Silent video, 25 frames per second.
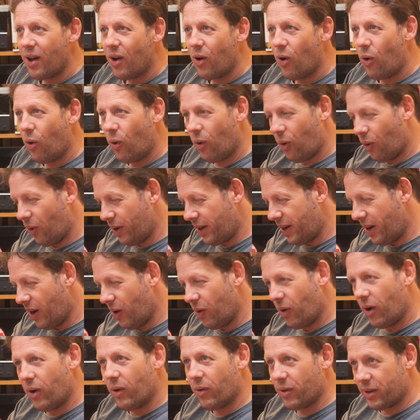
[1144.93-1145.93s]
or you
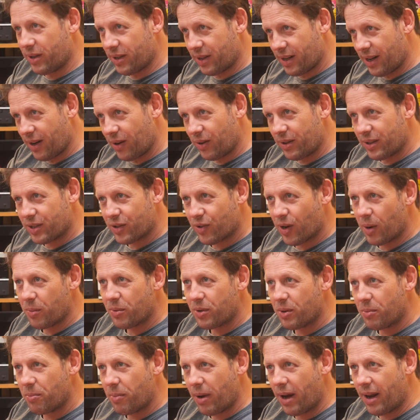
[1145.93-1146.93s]
know, or a little
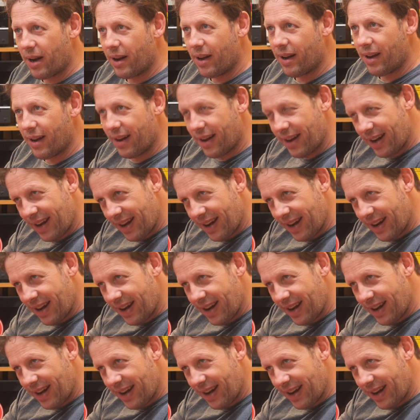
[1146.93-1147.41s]
description banner